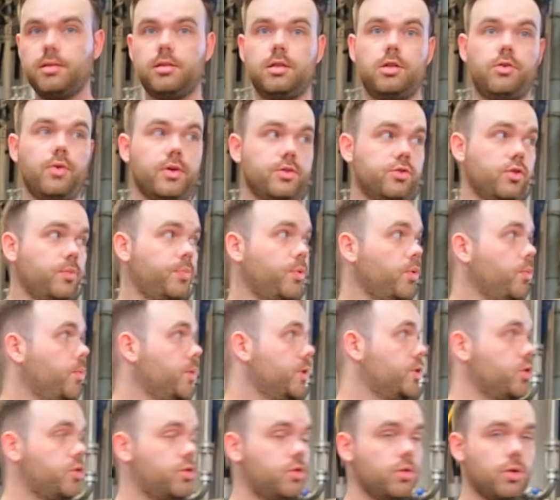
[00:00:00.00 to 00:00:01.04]
quadruple we
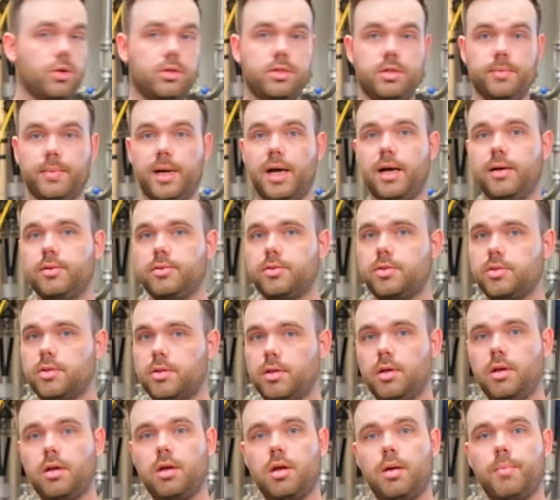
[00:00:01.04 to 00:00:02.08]
just talked about.
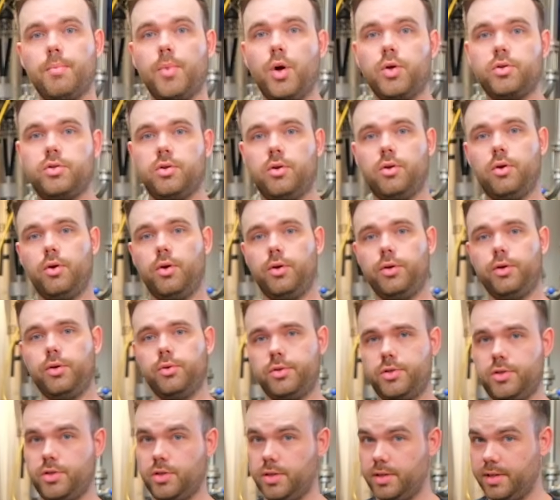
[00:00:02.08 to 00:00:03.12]
Motor oil
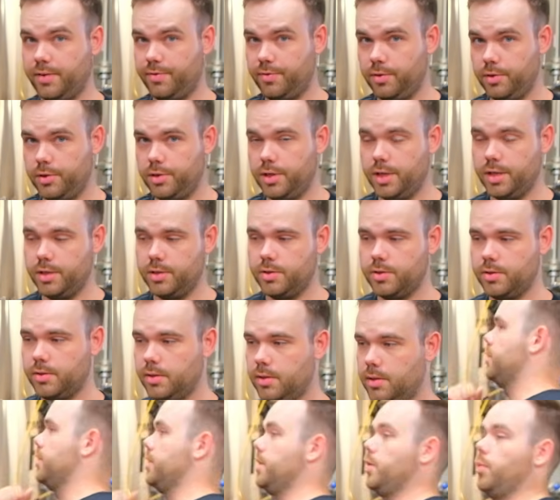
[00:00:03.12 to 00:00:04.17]
uses a different yeast.
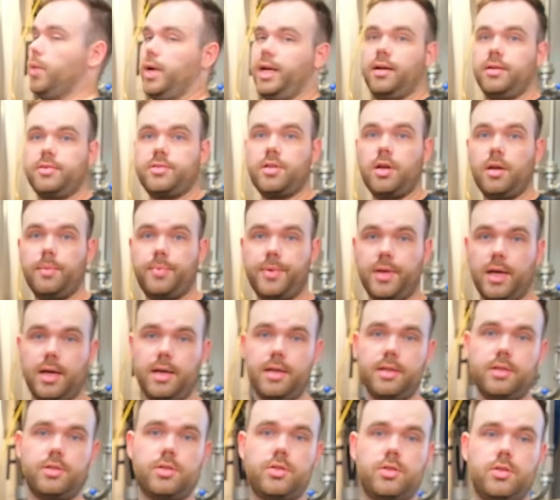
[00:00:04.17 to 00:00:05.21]
The New England
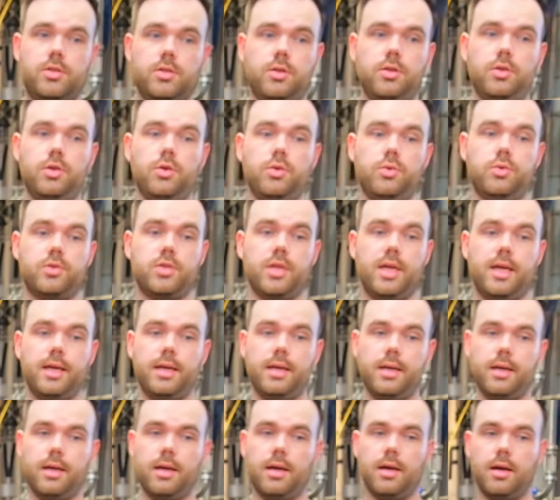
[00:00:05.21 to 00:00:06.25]
IPAs use
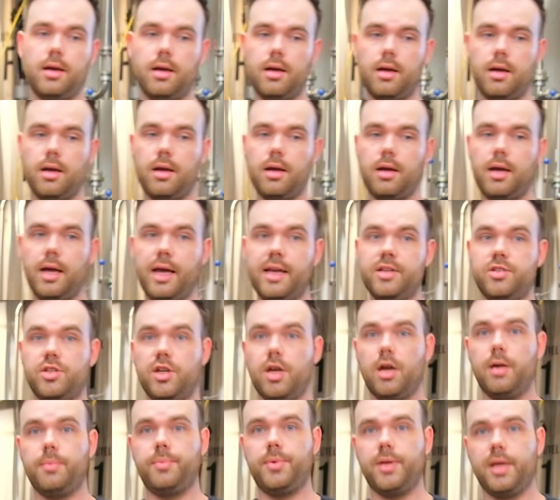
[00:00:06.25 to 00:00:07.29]
a hazy
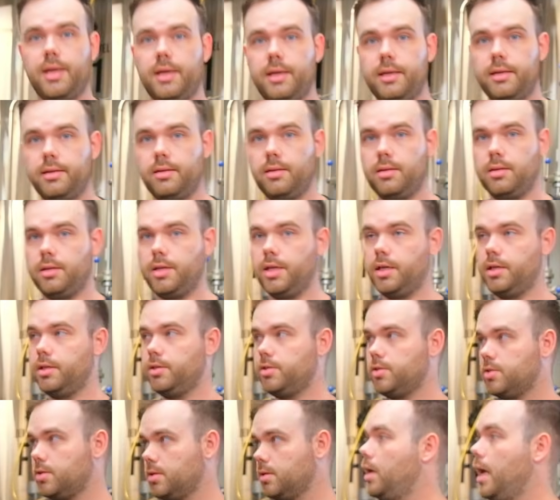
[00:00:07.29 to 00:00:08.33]
IPA
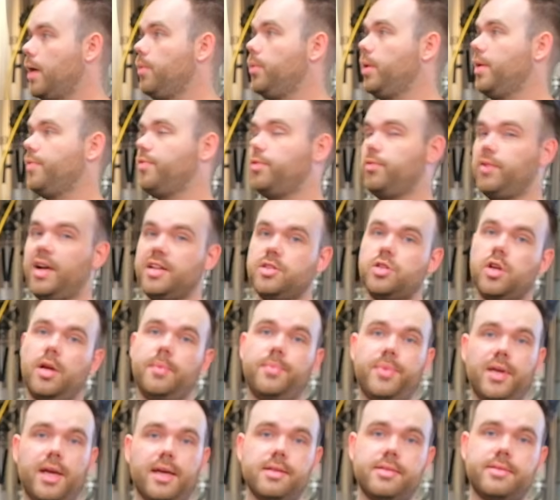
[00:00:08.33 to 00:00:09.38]
yeast, and we have a Ranch
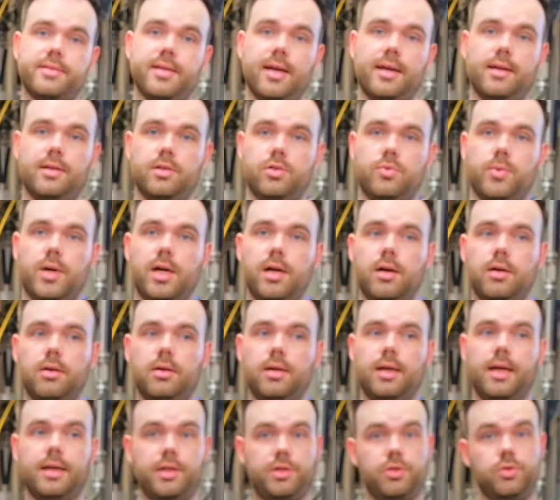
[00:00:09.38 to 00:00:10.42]
IPA in tank as well,
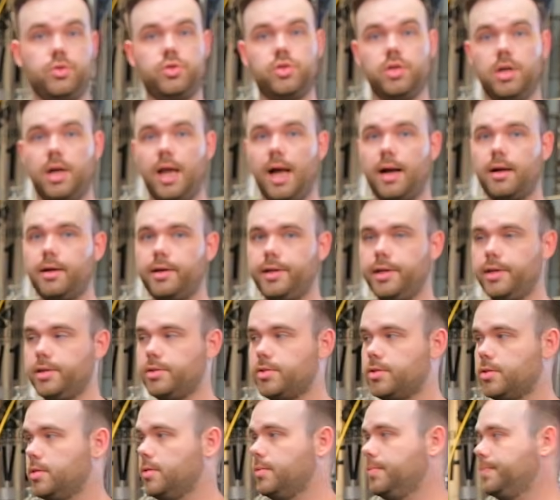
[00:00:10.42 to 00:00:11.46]
and it uses a lager
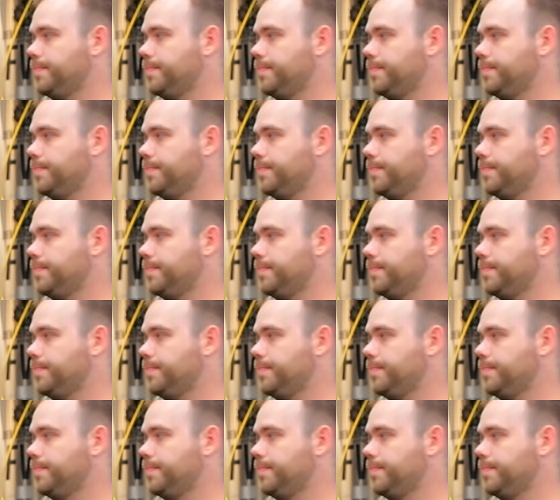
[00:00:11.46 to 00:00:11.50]
yeast.